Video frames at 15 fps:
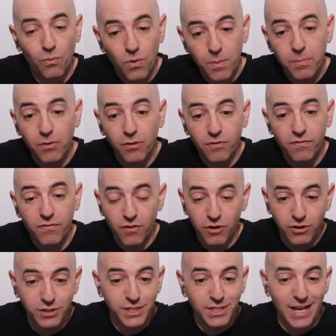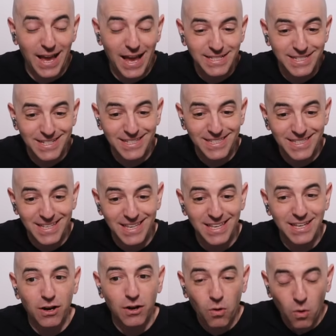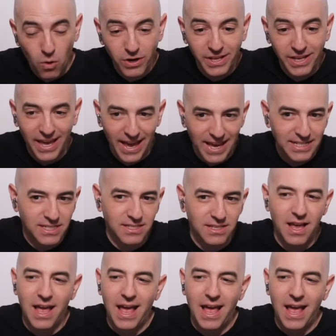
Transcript: Ripple verse SEC court case,